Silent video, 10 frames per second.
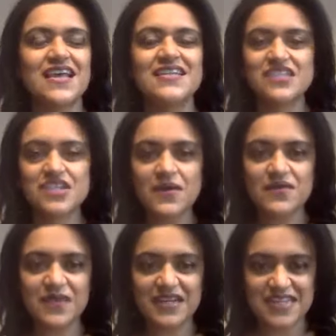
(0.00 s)
did you ever
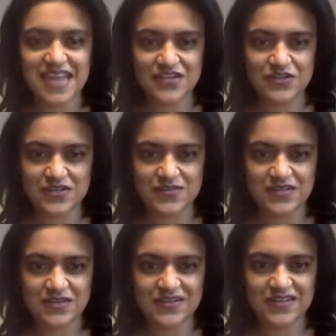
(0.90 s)
play Tetris
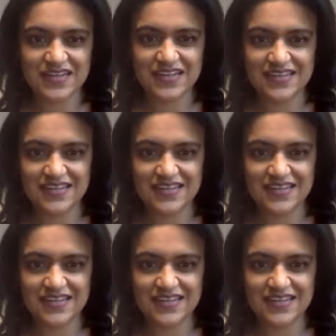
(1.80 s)
when you were a kid?